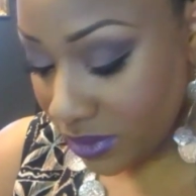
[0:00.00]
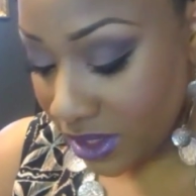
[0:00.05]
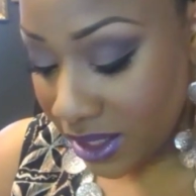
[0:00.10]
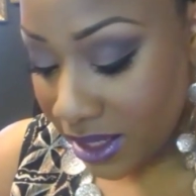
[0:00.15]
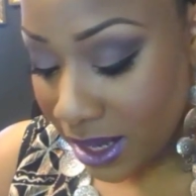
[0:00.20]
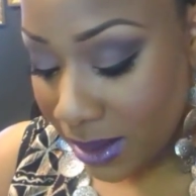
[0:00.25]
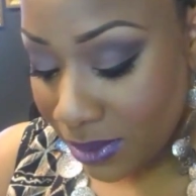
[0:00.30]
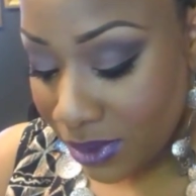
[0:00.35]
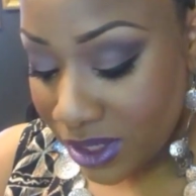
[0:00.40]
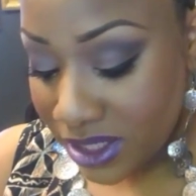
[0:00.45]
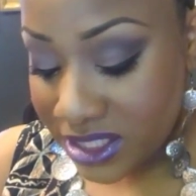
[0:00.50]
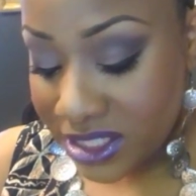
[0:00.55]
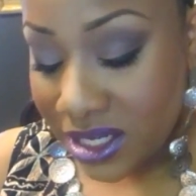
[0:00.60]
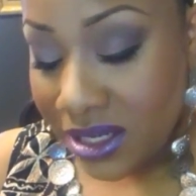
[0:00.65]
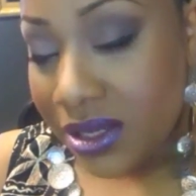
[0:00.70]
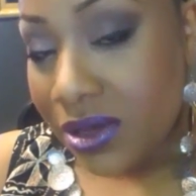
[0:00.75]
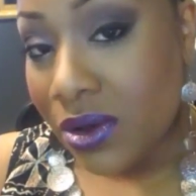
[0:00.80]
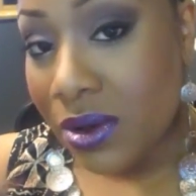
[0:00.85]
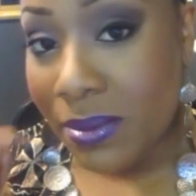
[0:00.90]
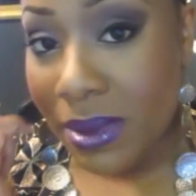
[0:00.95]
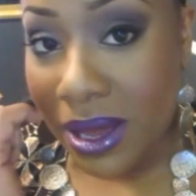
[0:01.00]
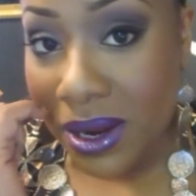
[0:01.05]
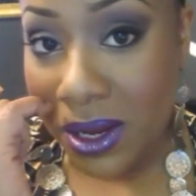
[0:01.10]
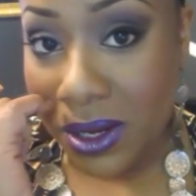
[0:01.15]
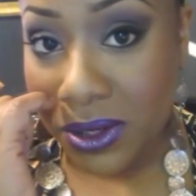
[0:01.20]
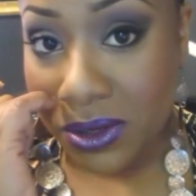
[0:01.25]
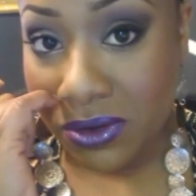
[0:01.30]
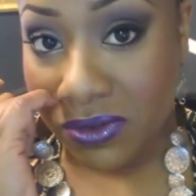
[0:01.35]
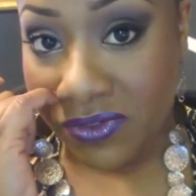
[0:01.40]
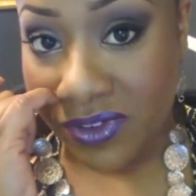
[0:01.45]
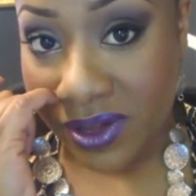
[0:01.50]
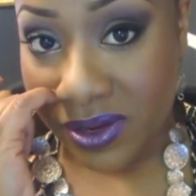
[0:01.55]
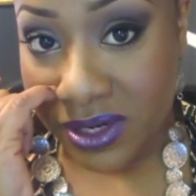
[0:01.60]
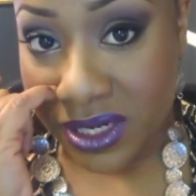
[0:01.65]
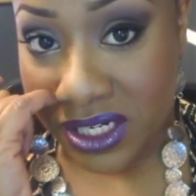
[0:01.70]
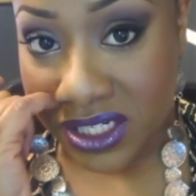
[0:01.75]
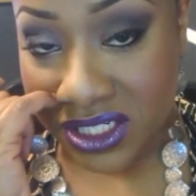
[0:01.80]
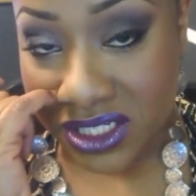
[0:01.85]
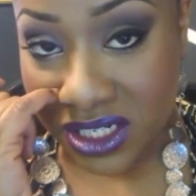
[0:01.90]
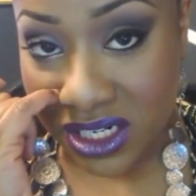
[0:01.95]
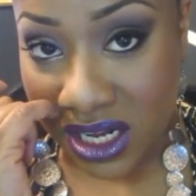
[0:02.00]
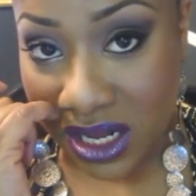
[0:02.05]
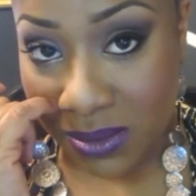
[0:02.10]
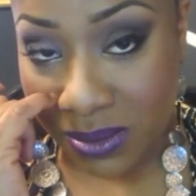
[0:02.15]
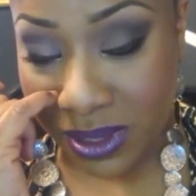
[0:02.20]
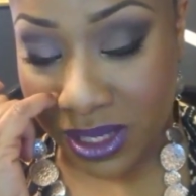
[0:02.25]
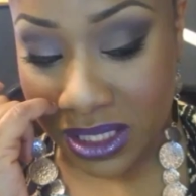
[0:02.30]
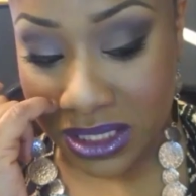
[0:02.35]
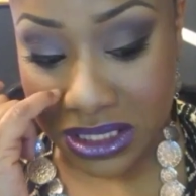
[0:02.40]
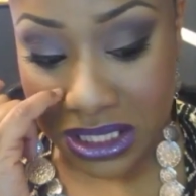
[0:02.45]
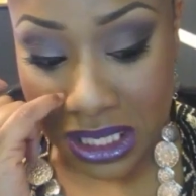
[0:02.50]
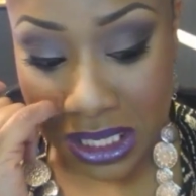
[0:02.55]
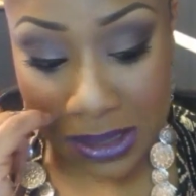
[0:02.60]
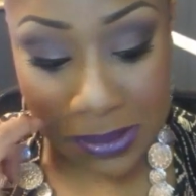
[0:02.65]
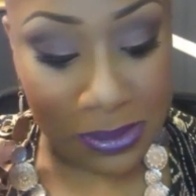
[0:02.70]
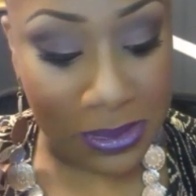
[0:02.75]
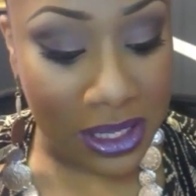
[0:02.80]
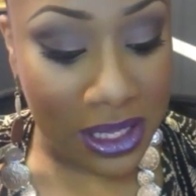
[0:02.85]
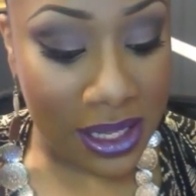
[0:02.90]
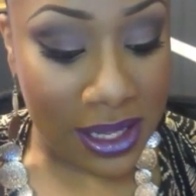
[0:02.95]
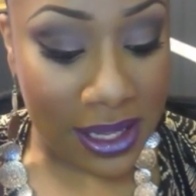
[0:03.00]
And I'm going to tell you about a new foundation that I picked up,